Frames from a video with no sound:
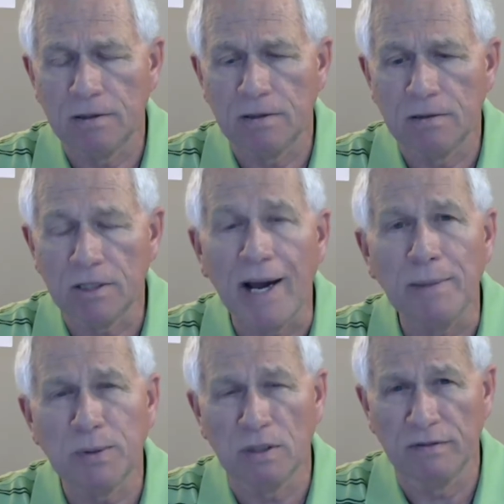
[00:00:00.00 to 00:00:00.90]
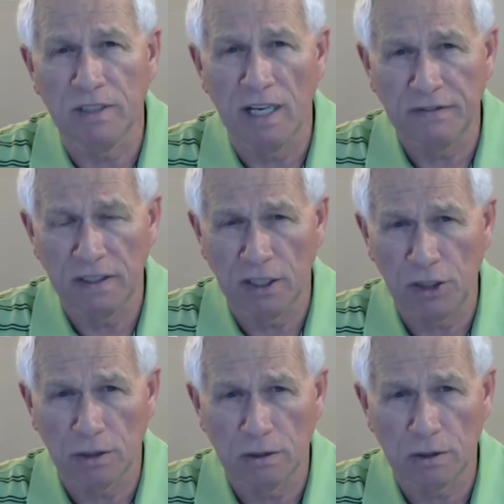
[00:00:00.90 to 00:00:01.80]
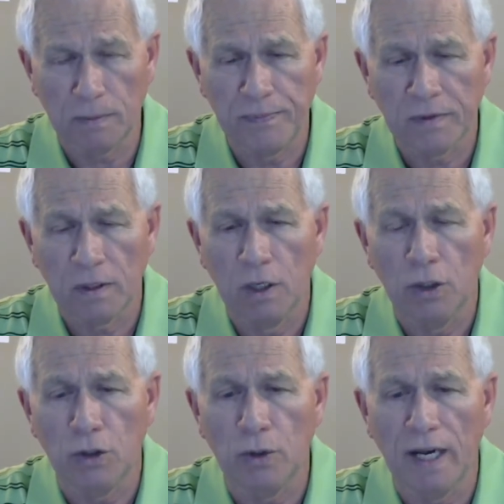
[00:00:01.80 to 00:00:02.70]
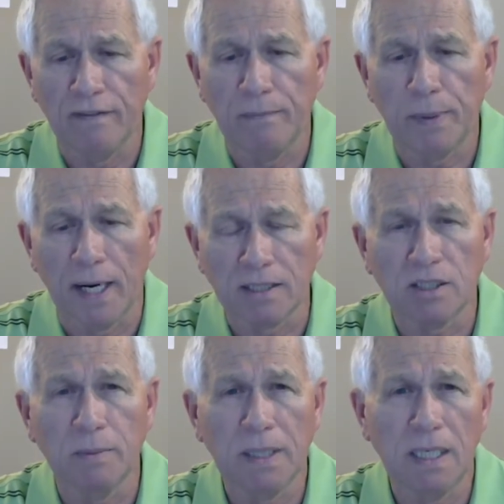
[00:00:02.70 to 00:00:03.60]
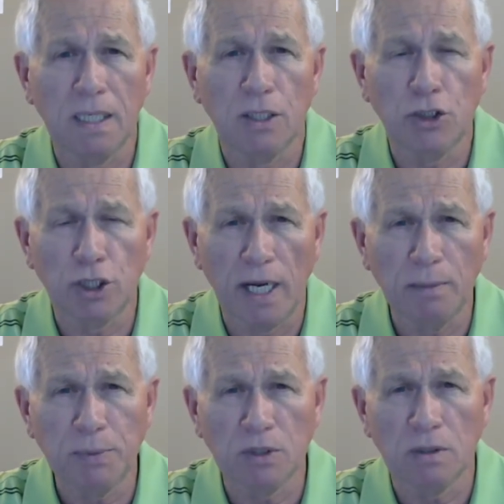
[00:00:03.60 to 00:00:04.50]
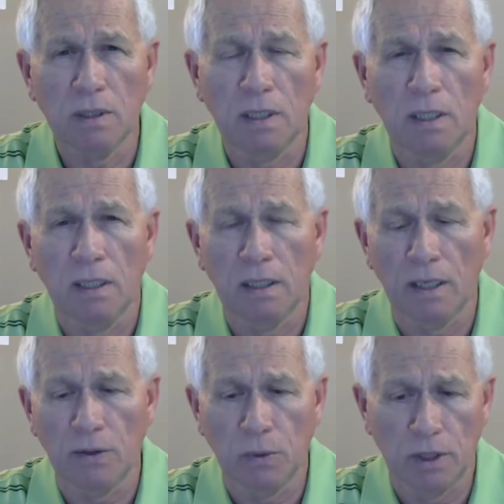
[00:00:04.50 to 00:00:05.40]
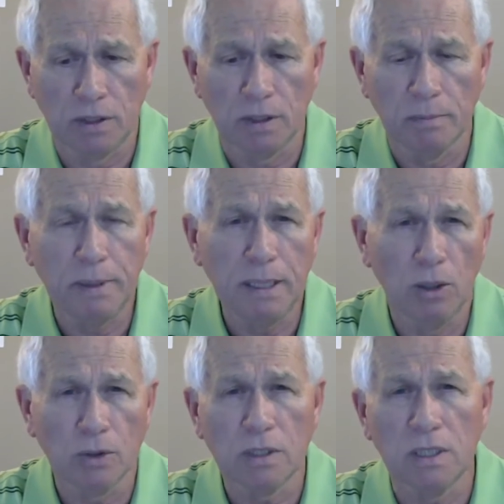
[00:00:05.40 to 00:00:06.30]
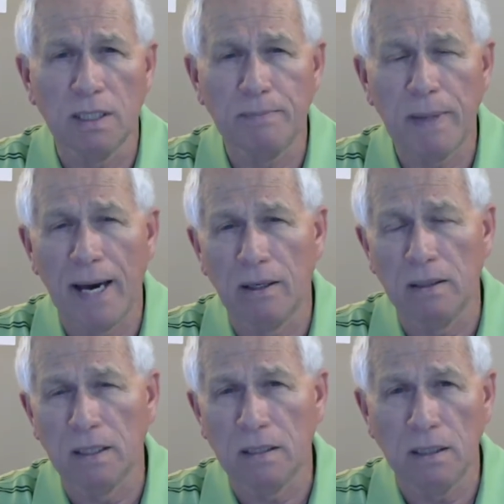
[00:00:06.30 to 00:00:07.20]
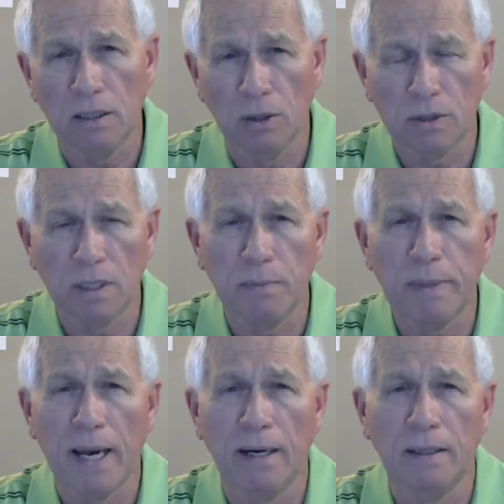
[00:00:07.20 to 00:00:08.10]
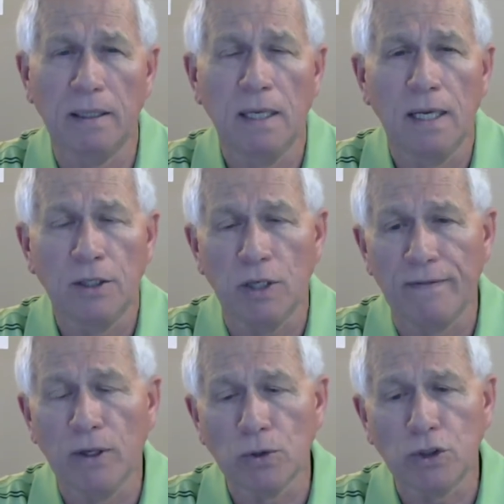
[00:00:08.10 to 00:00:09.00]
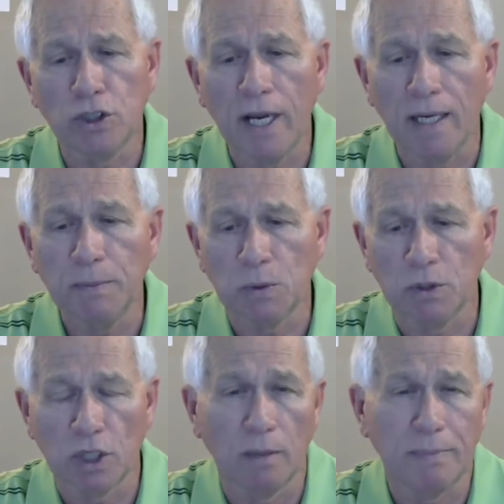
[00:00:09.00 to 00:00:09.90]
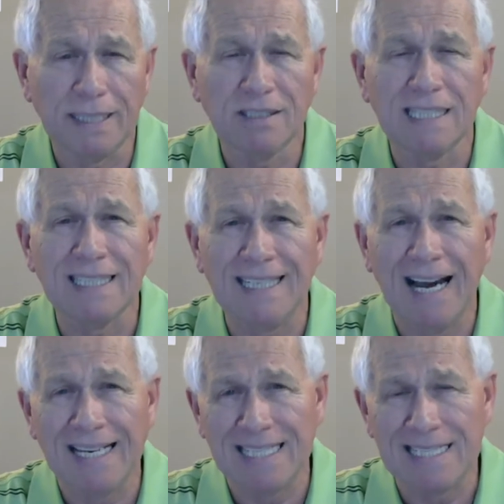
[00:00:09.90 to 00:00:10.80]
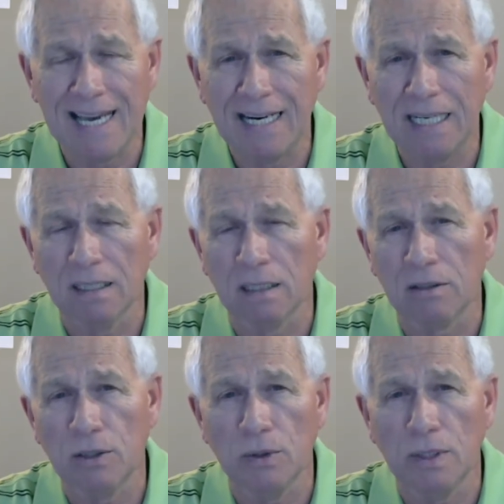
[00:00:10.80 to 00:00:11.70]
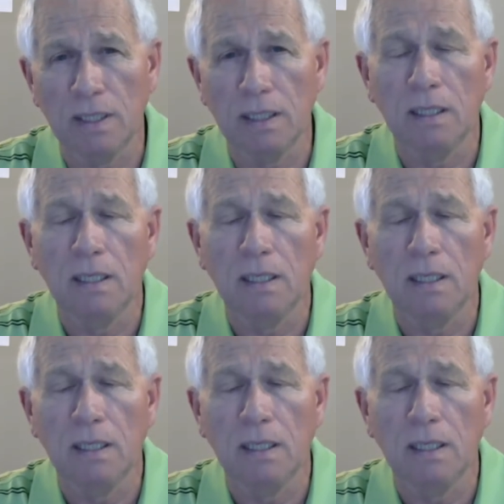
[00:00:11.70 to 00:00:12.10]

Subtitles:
types of definitions. You have proximity shapes. In other words, the BOC pattern, the TOC pattern. You have those shapes, which are basically identical to the